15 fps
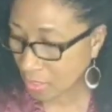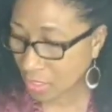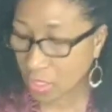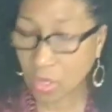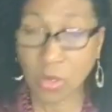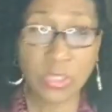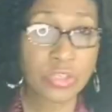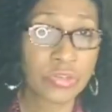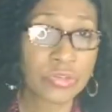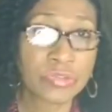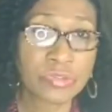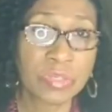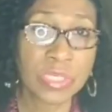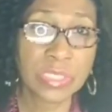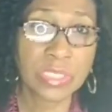our
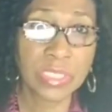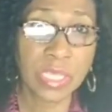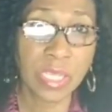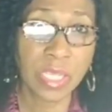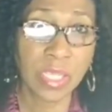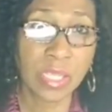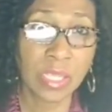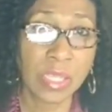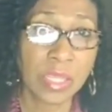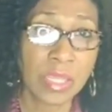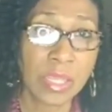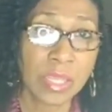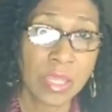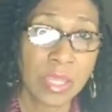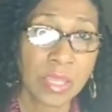children can say,
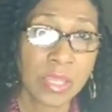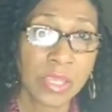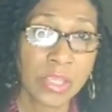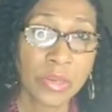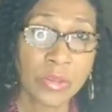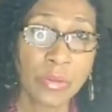you know,